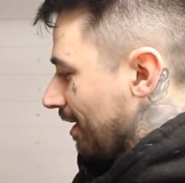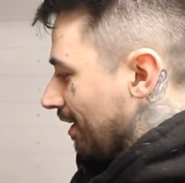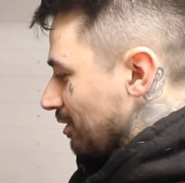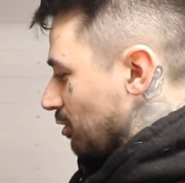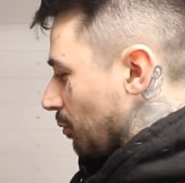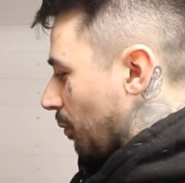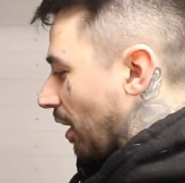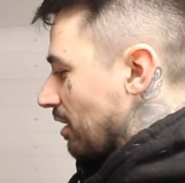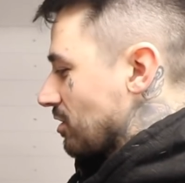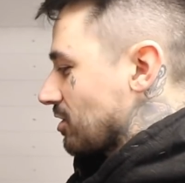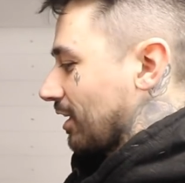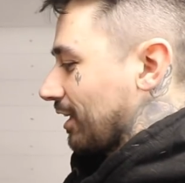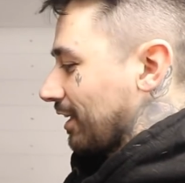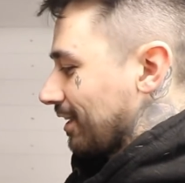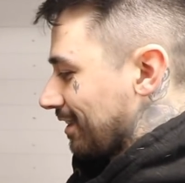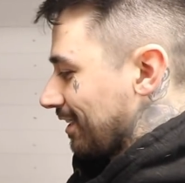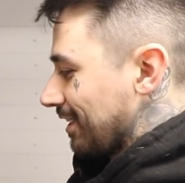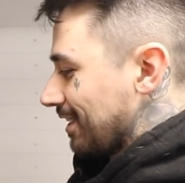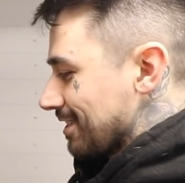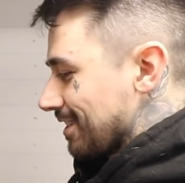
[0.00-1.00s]
So basically
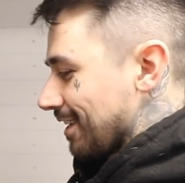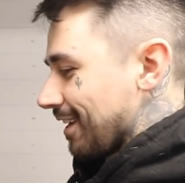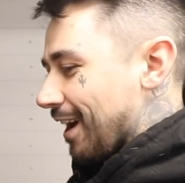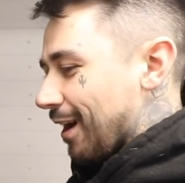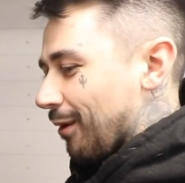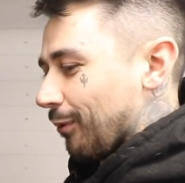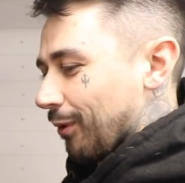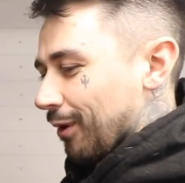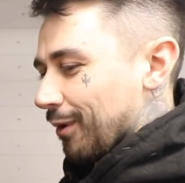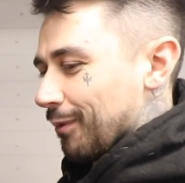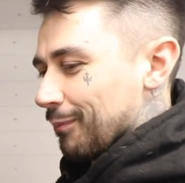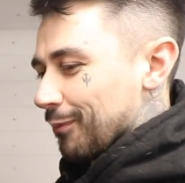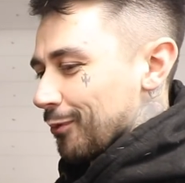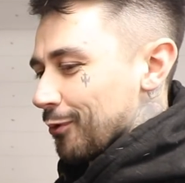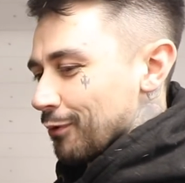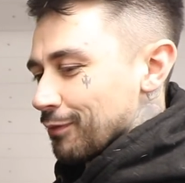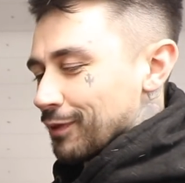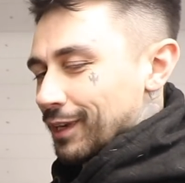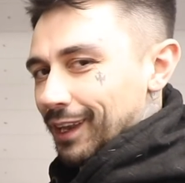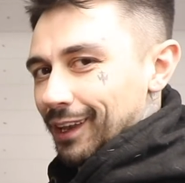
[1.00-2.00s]
these are now
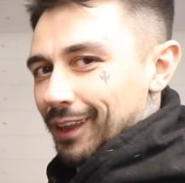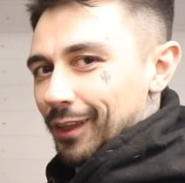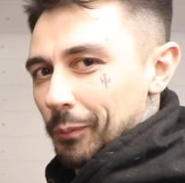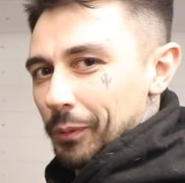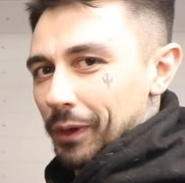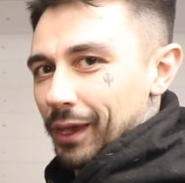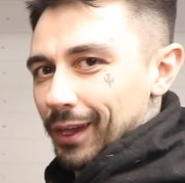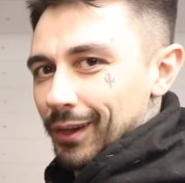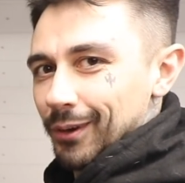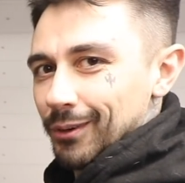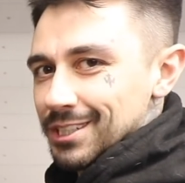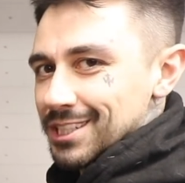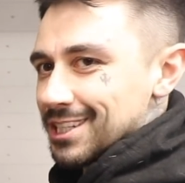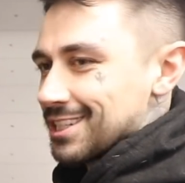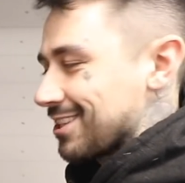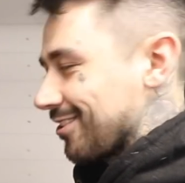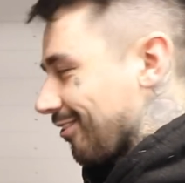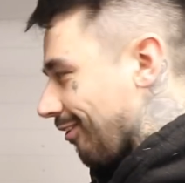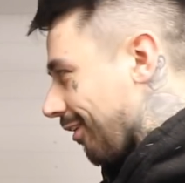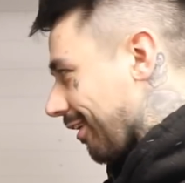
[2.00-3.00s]
moving a little bit, which
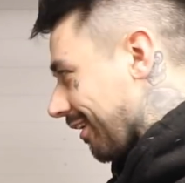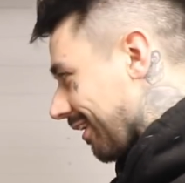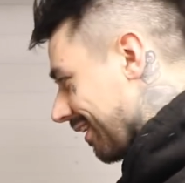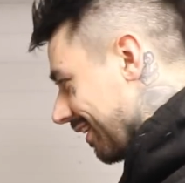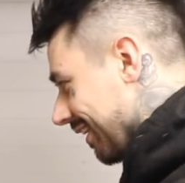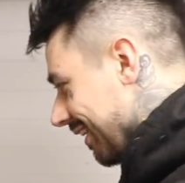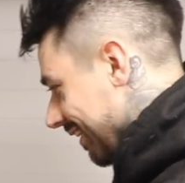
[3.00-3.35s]
is annoying.